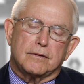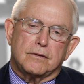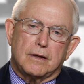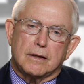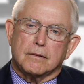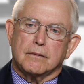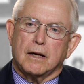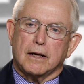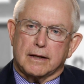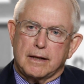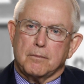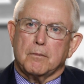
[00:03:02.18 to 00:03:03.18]
then I
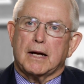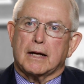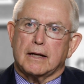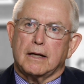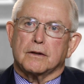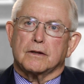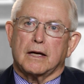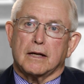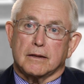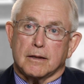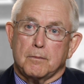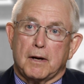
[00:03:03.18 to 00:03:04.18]
came back out and
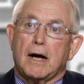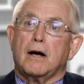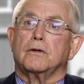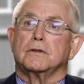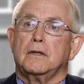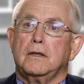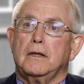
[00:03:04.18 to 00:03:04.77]
got them out.